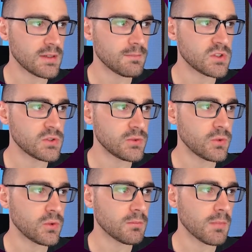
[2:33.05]

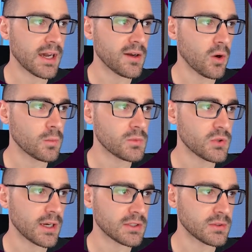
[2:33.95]
into my home
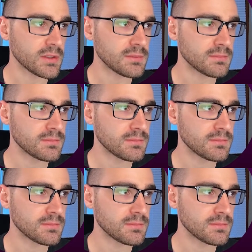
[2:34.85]
directory.